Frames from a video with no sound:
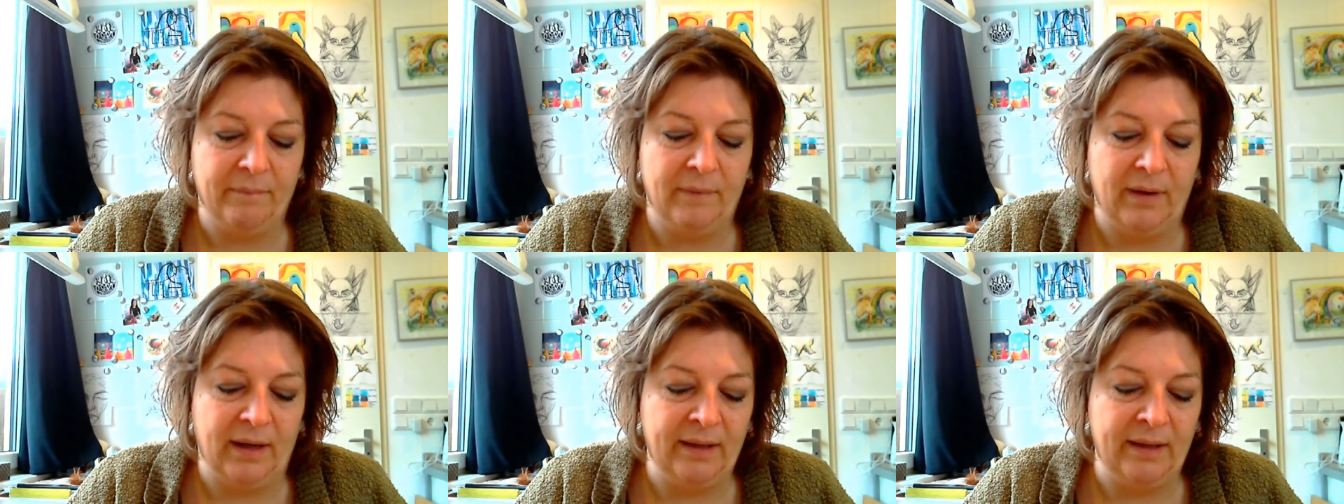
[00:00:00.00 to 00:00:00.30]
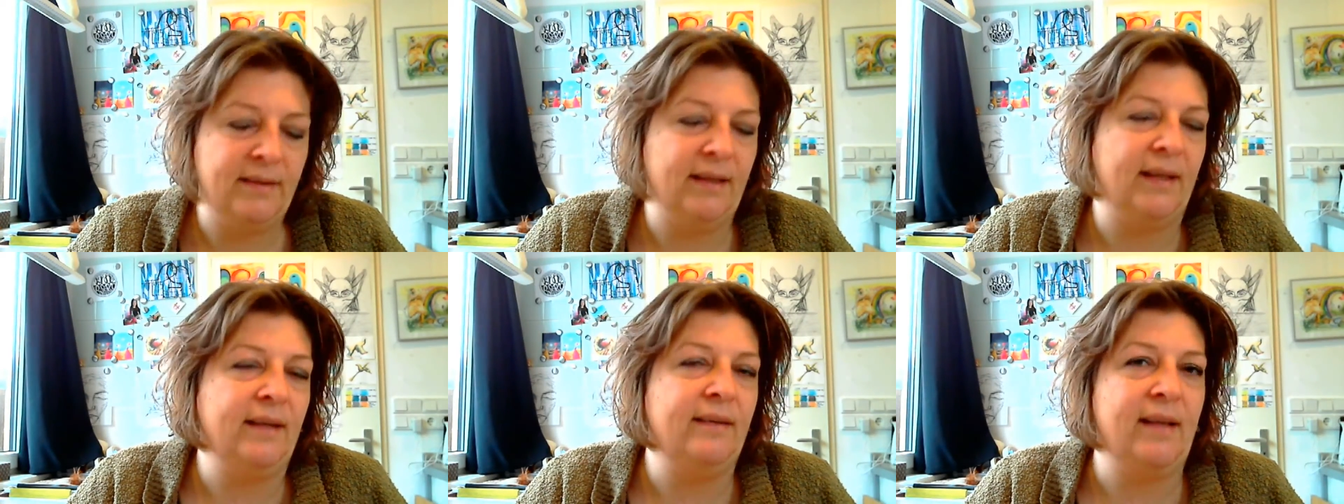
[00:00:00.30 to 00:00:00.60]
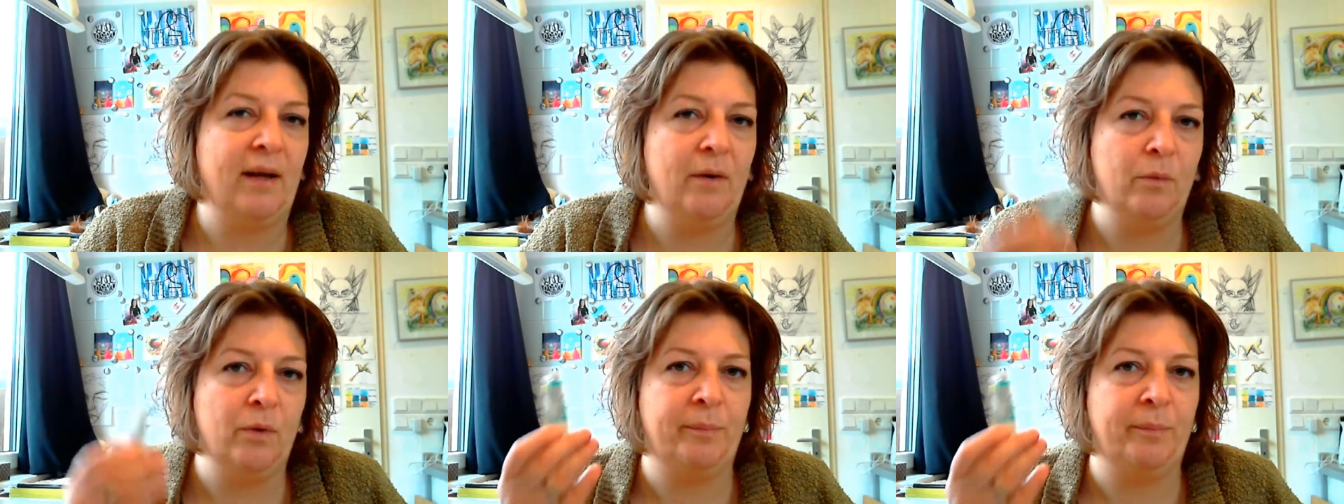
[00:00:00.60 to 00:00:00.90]
I think
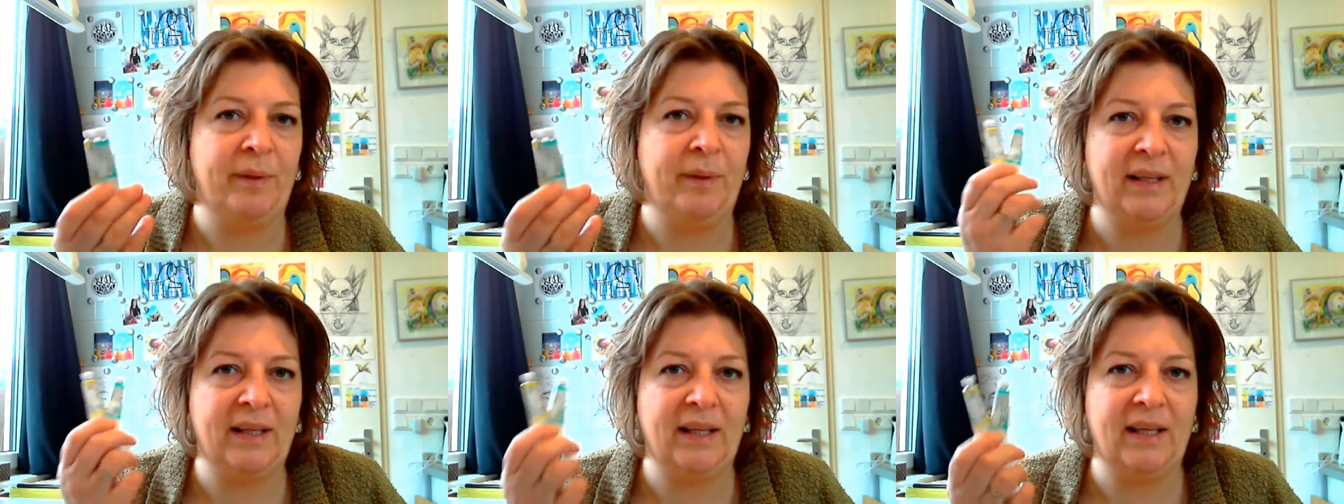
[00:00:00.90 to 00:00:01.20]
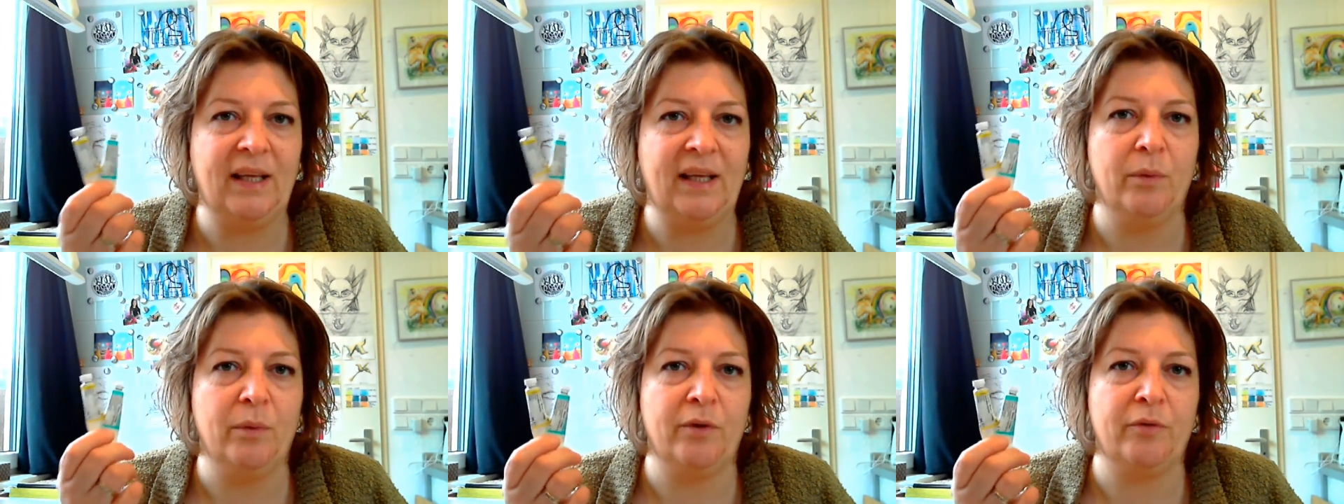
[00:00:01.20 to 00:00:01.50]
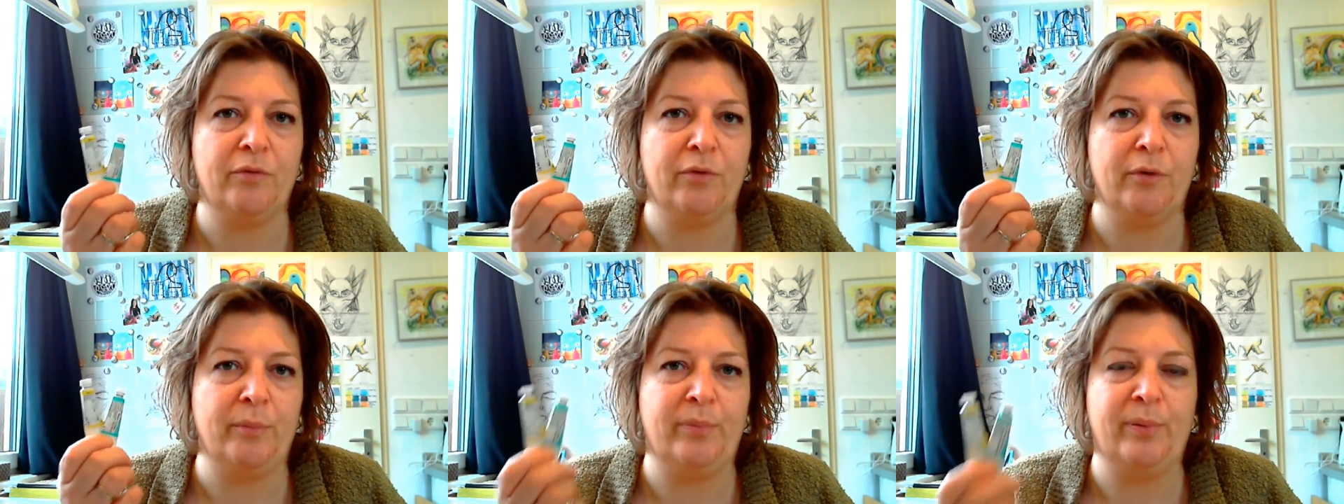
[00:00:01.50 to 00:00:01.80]
that would be the keyword
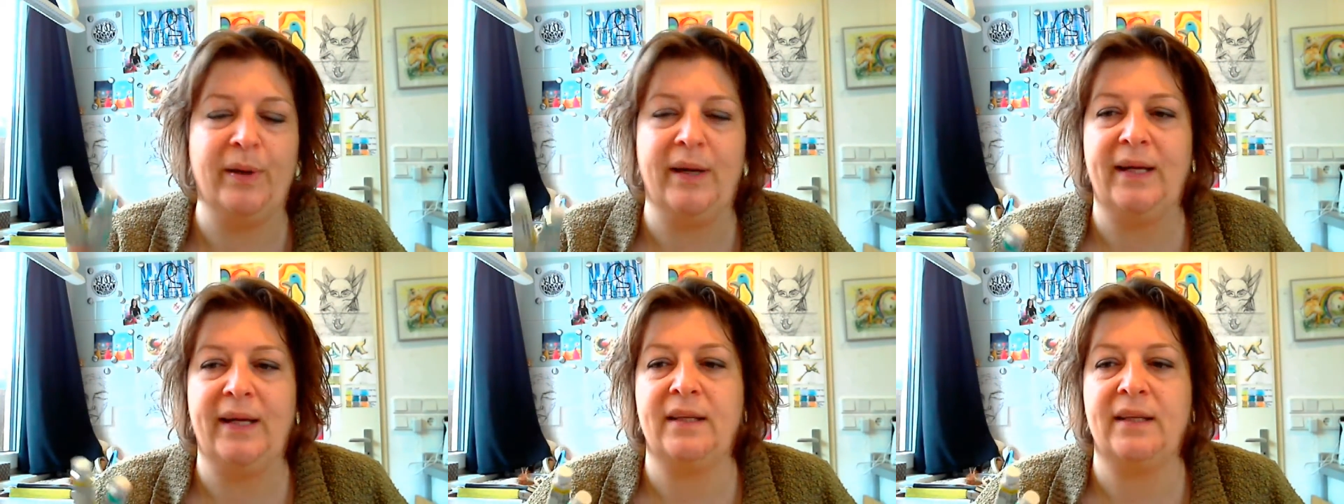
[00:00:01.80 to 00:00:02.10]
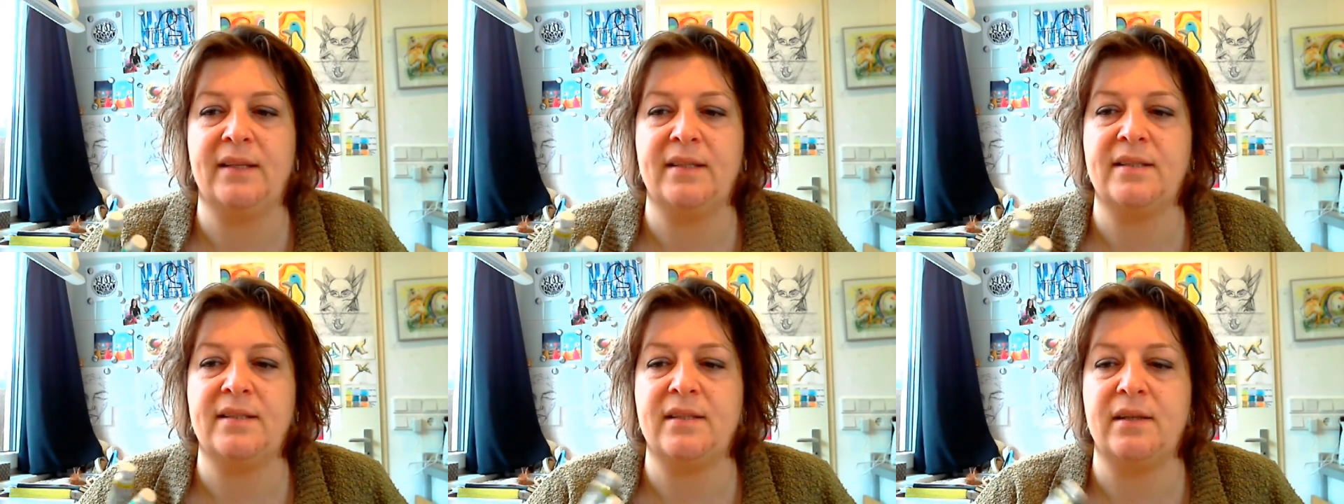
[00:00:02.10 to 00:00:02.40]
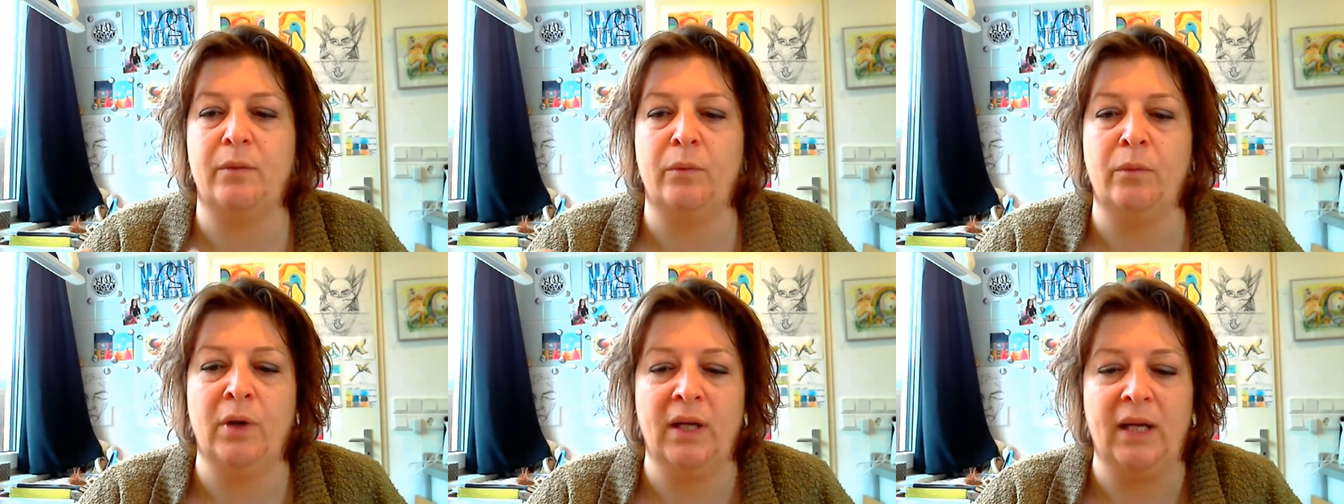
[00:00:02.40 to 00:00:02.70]
for brightness.
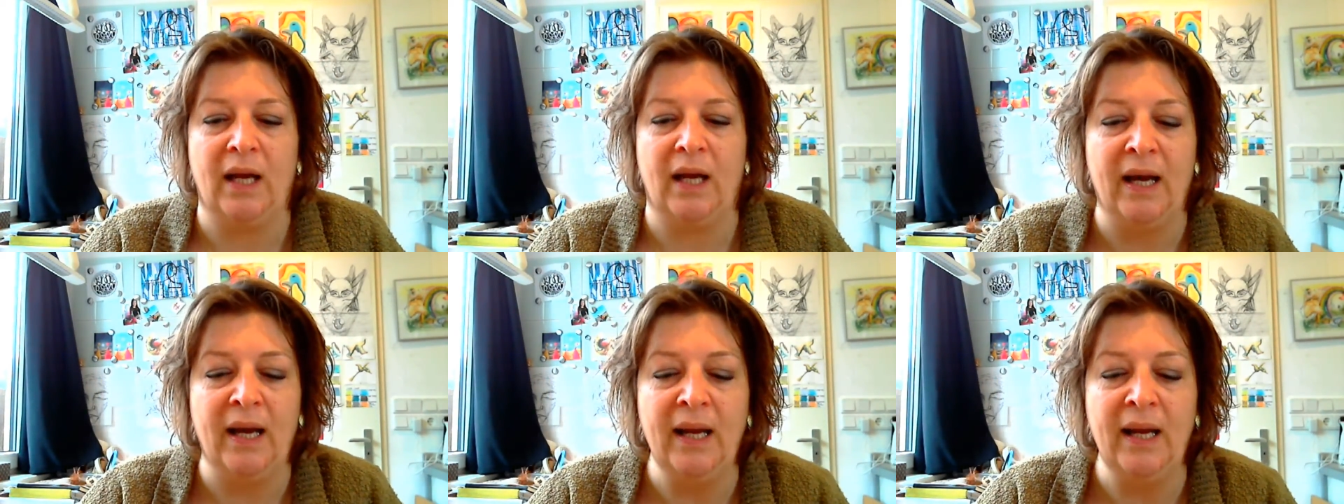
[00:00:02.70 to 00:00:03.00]
What I